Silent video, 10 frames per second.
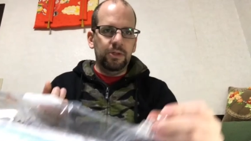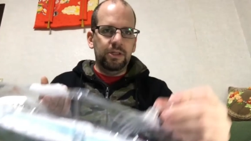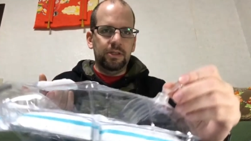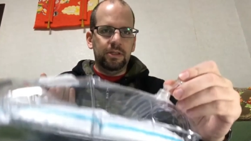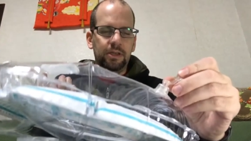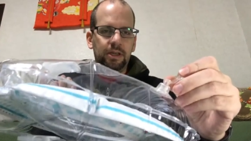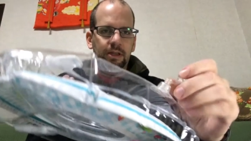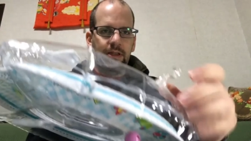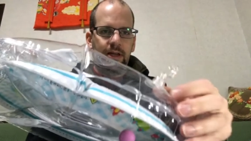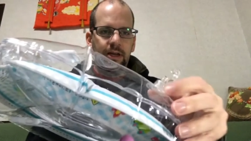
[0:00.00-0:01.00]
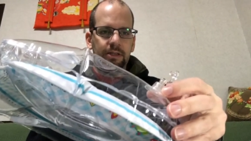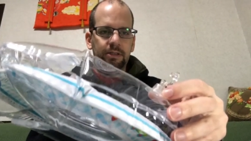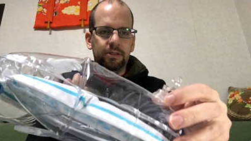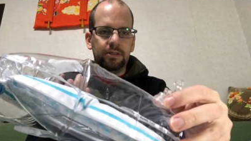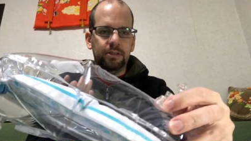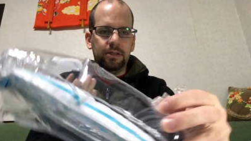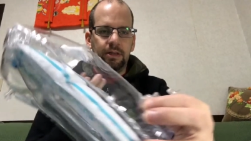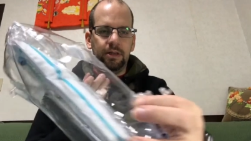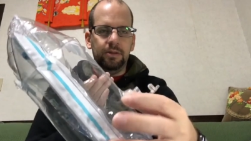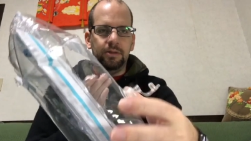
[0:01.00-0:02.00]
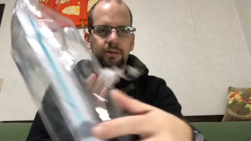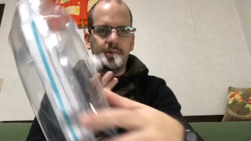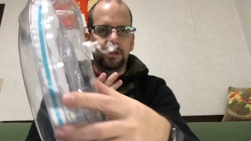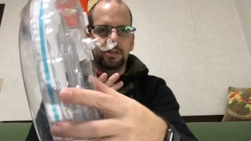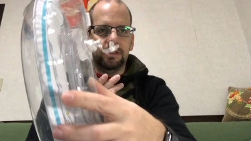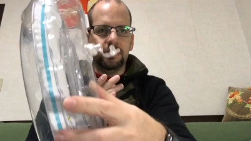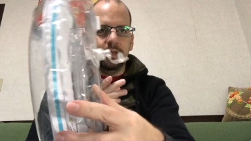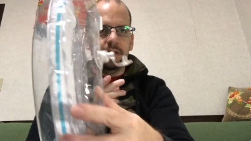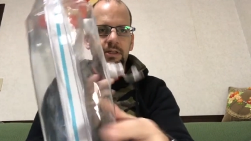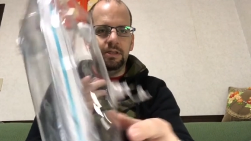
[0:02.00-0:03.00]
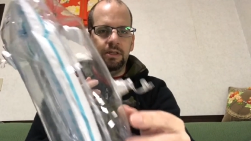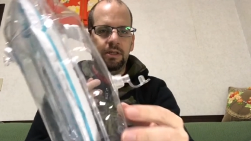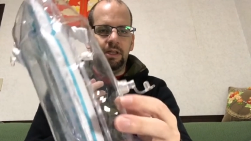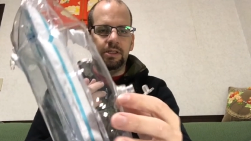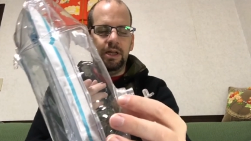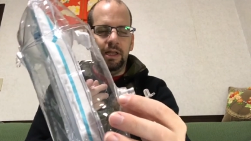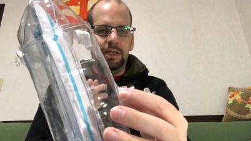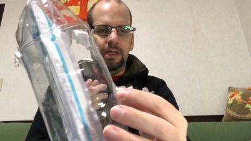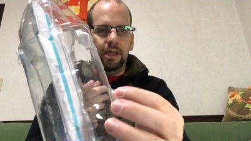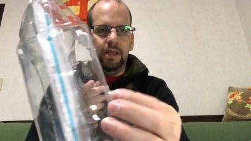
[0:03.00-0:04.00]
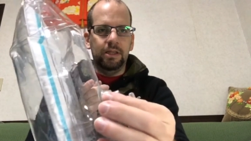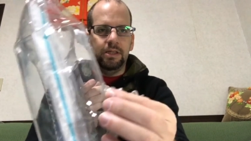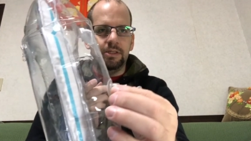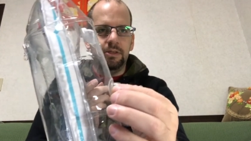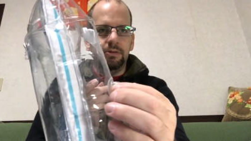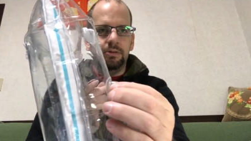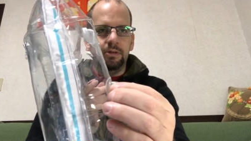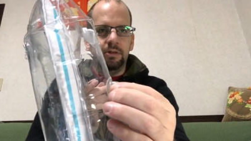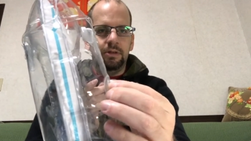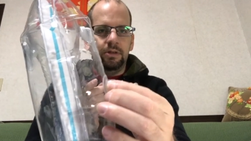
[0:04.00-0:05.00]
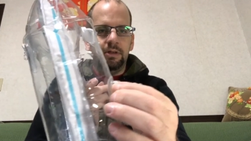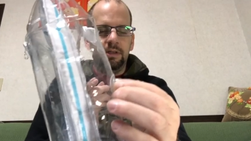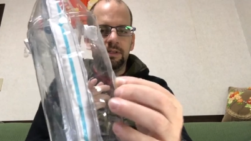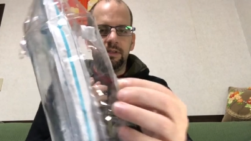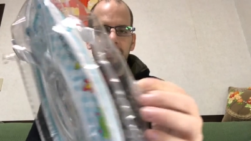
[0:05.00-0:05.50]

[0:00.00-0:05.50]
with the thing unlocked, uh, un unstuck. It's not leaking unless you unless you